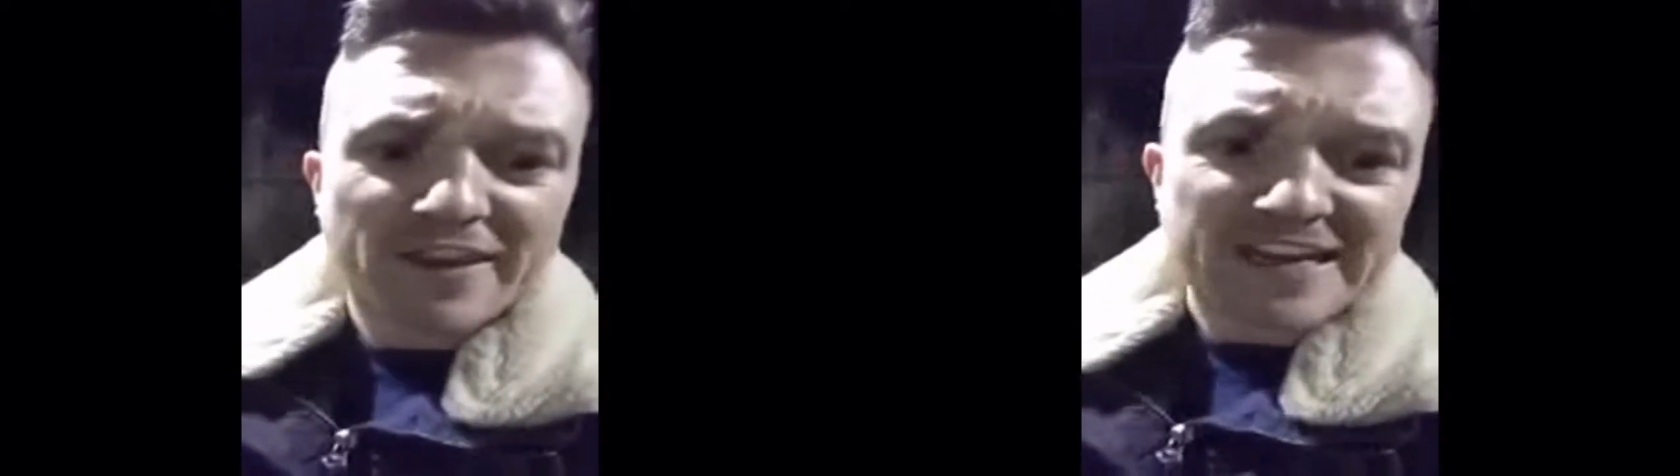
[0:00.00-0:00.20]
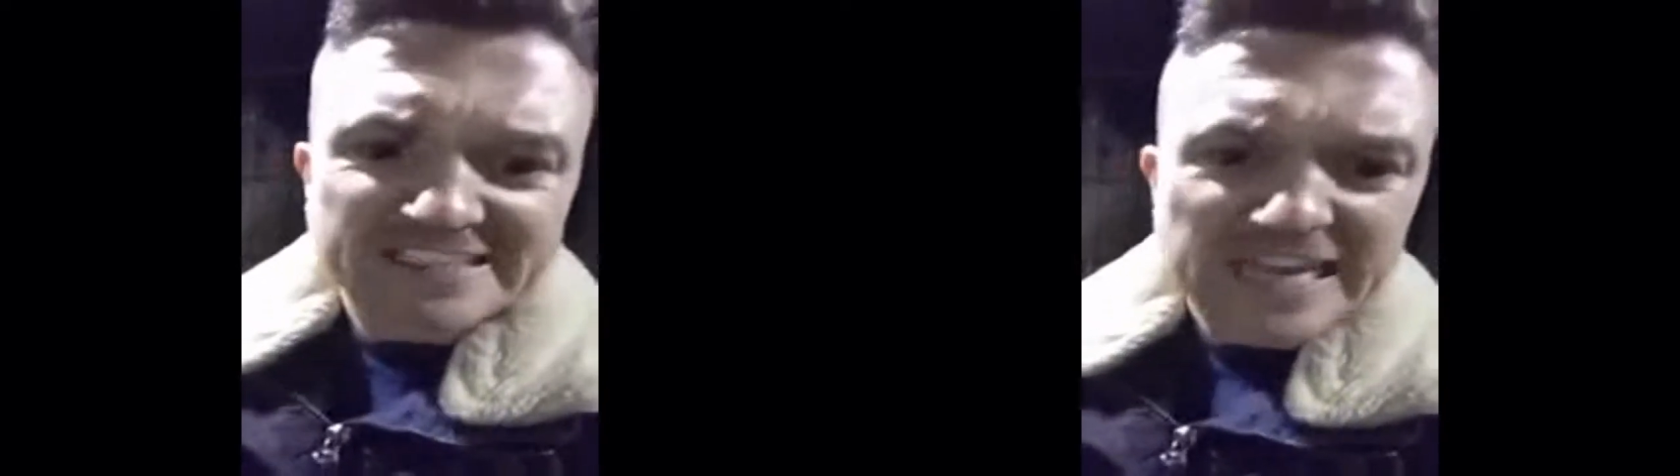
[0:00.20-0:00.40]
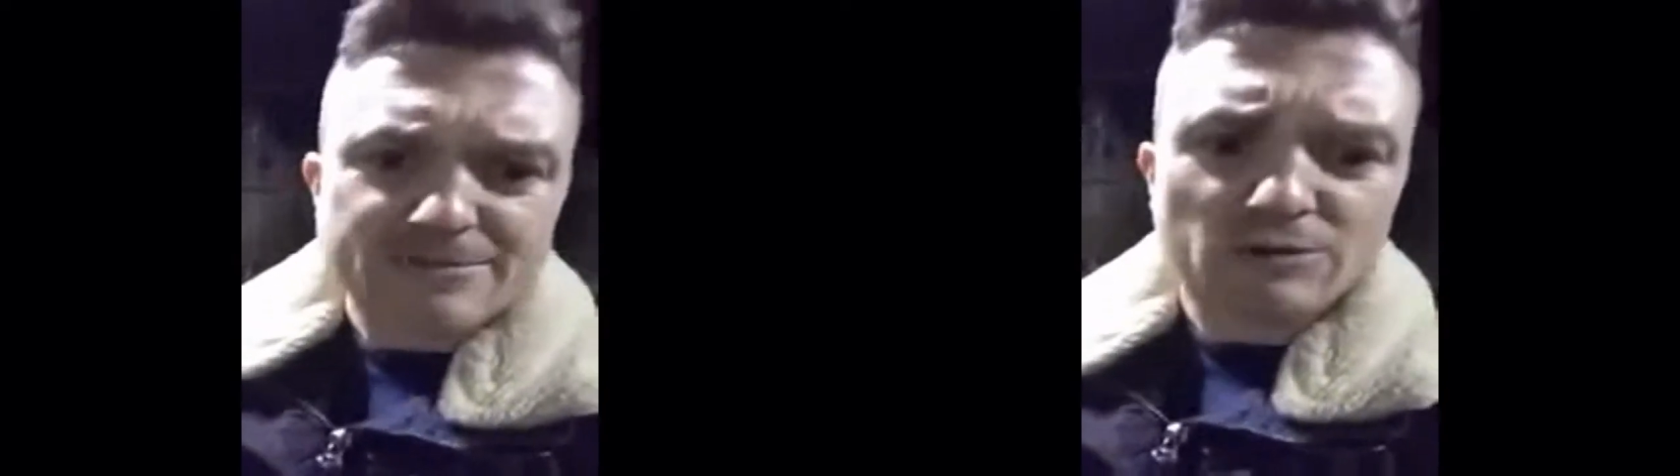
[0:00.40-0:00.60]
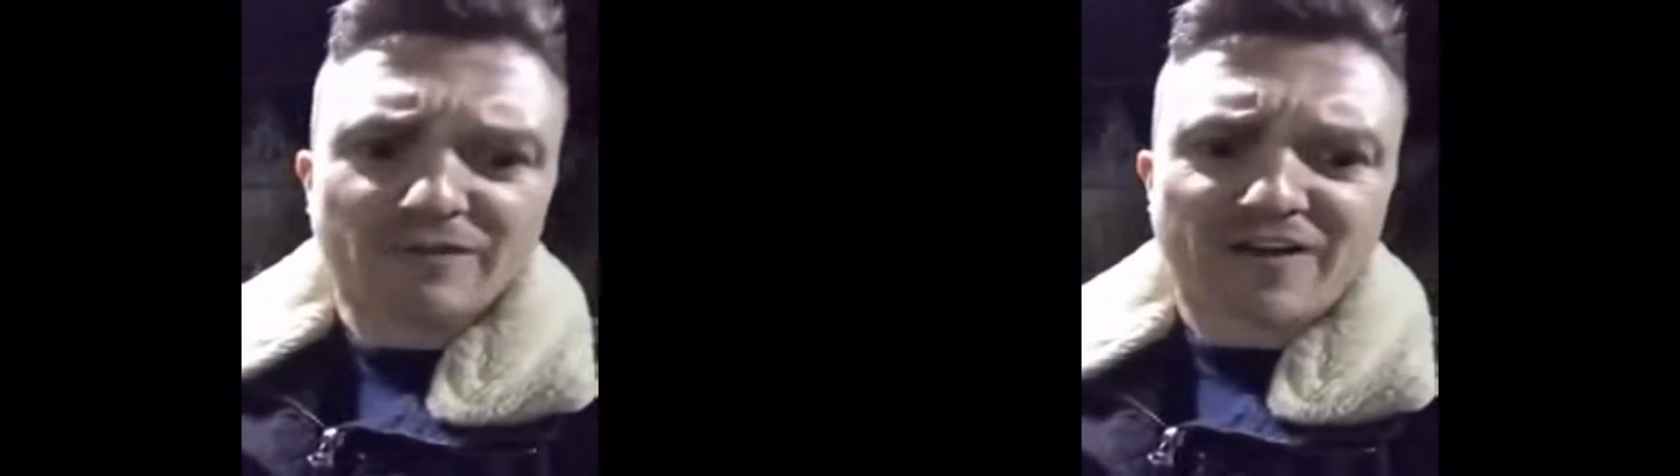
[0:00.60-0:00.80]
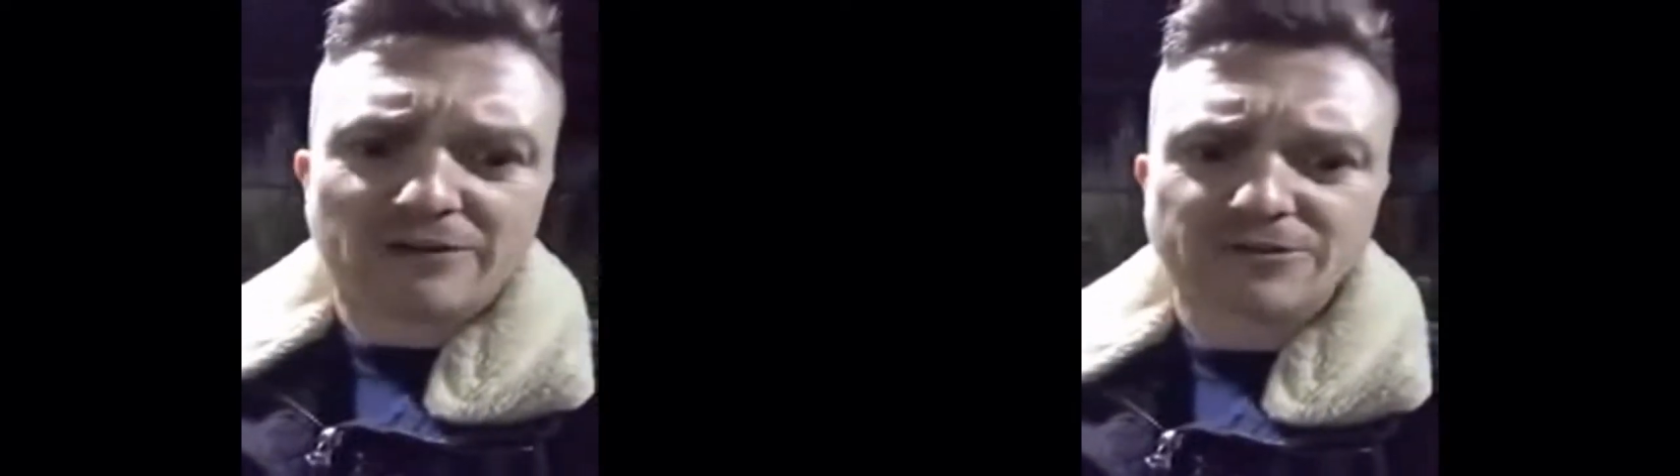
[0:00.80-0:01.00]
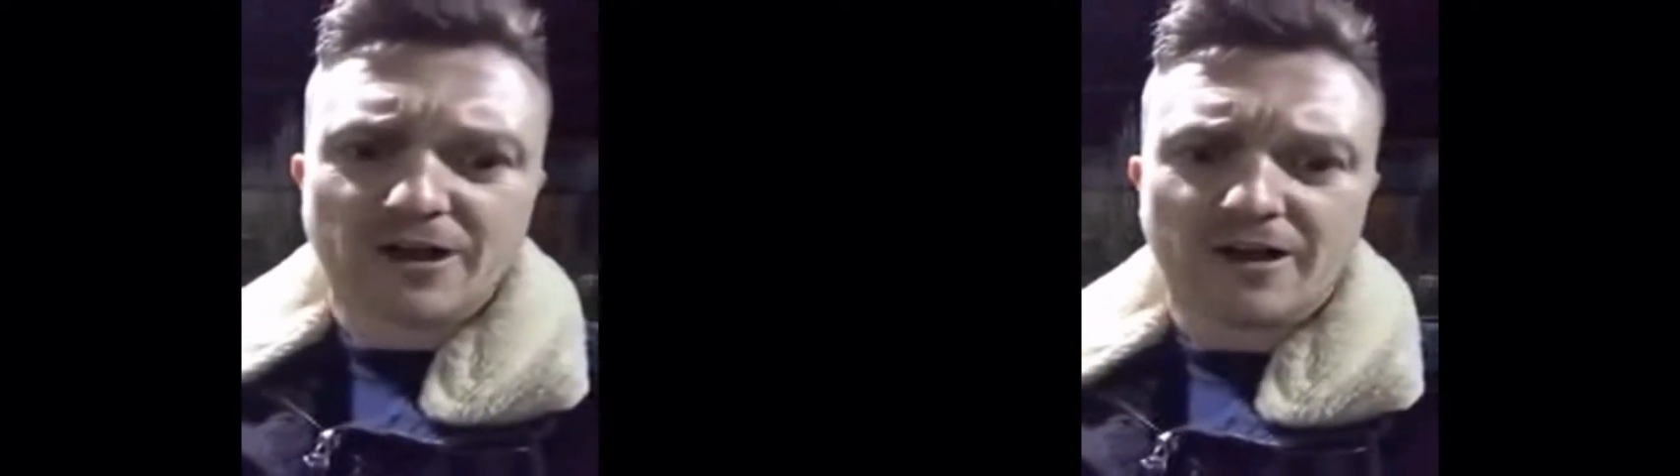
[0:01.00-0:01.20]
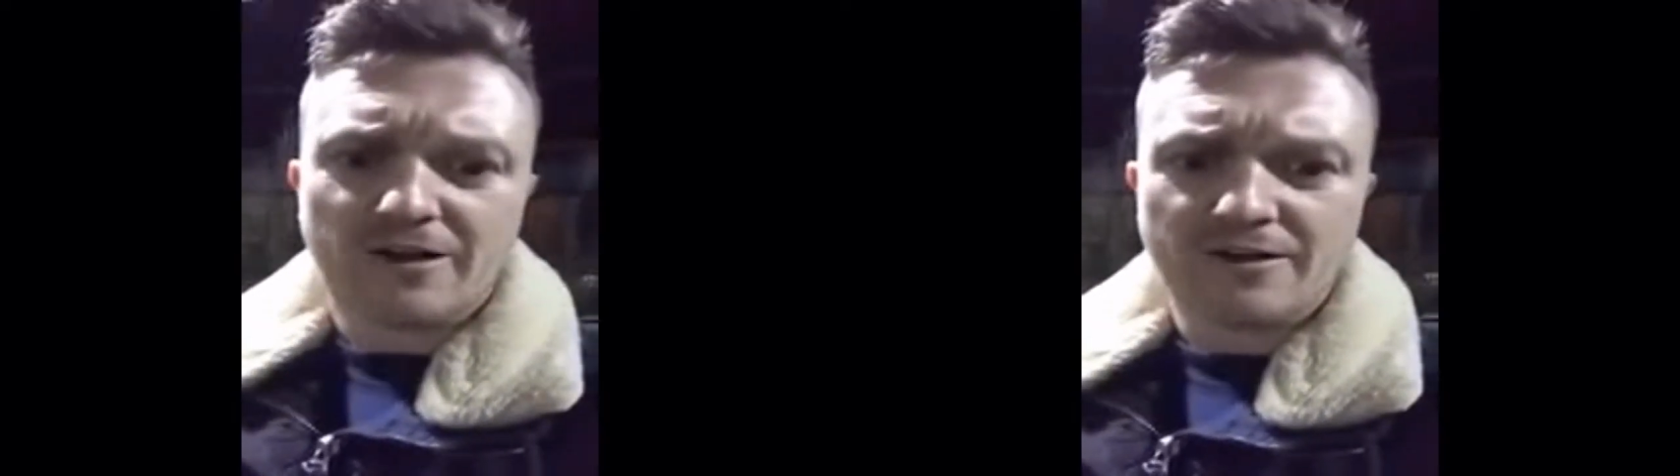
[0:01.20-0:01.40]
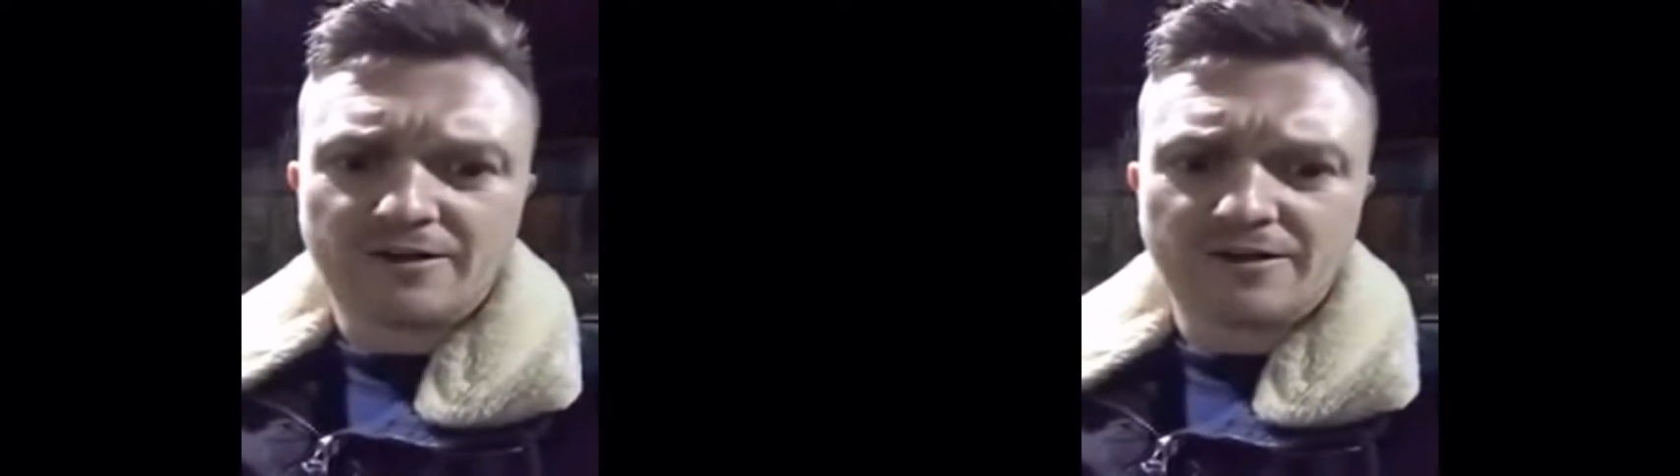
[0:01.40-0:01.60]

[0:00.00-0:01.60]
of their semen were found on her.